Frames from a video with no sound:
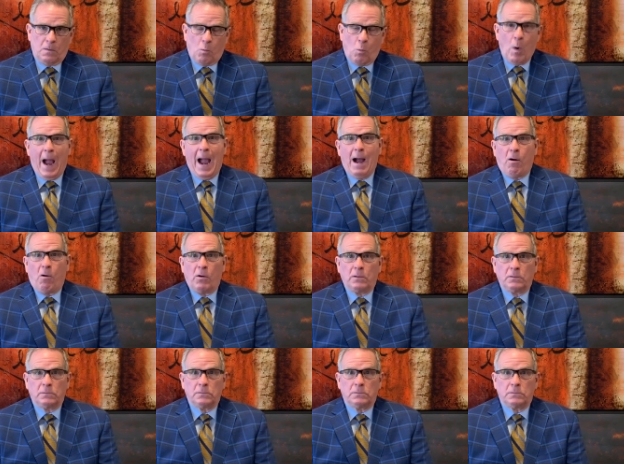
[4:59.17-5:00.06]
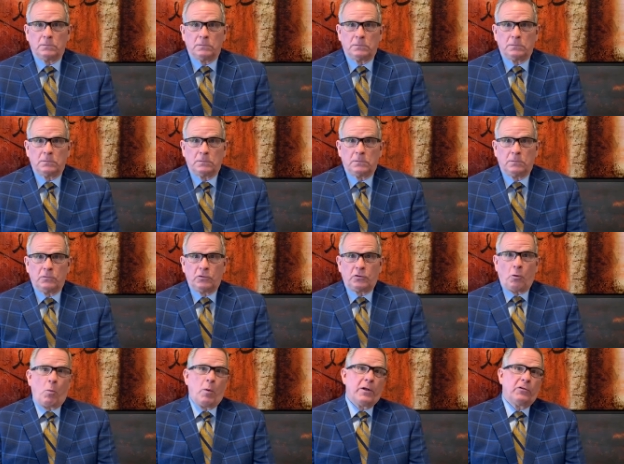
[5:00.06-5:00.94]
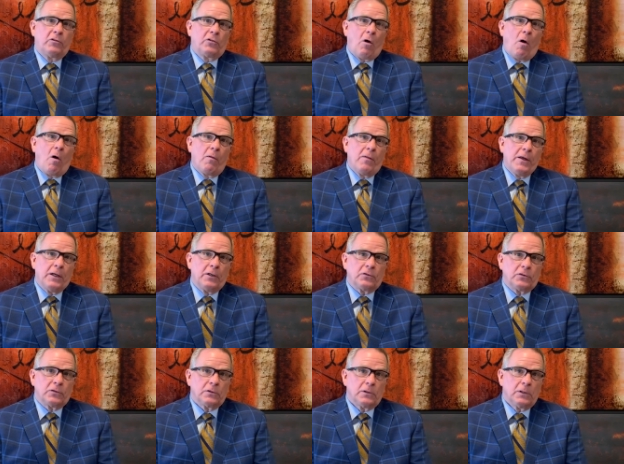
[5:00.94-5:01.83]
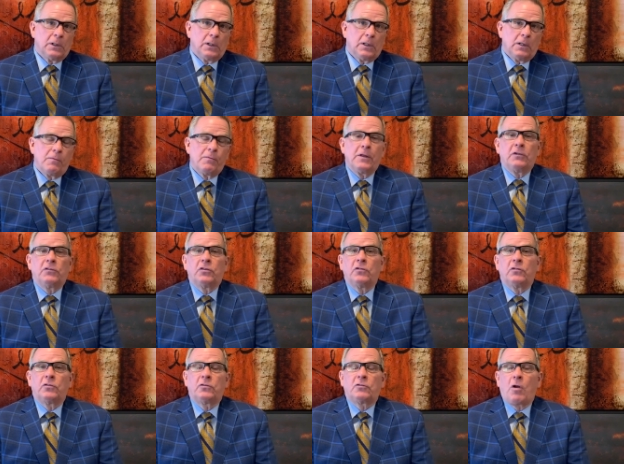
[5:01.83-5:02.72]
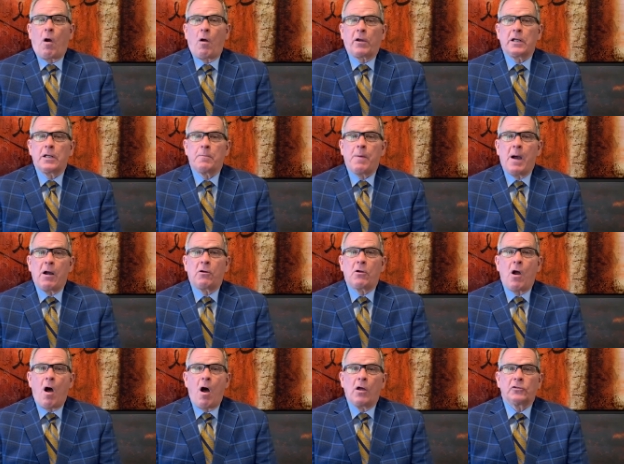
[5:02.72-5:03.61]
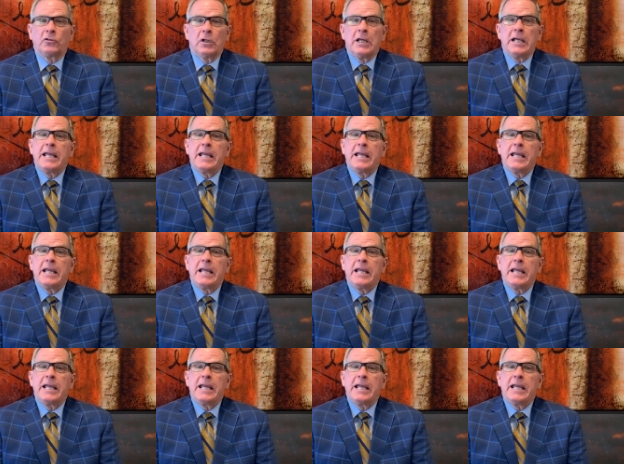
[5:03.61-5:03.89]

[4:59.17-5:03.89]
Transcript: Wow. So, what is all this? This is talking about God's